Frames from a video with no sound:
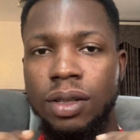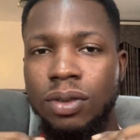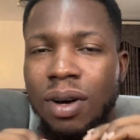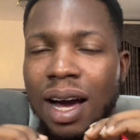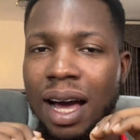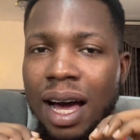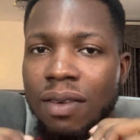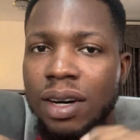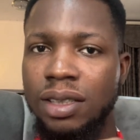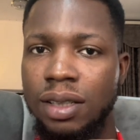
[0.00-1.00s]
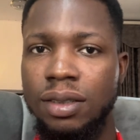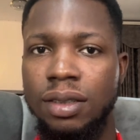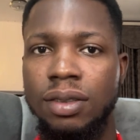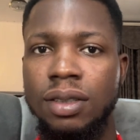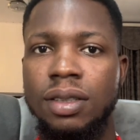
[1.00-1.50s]
to have access
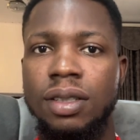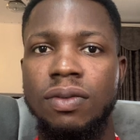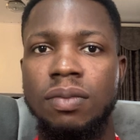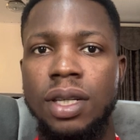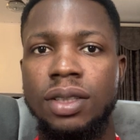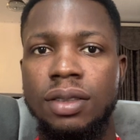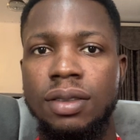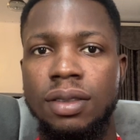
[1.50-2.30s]
to this information.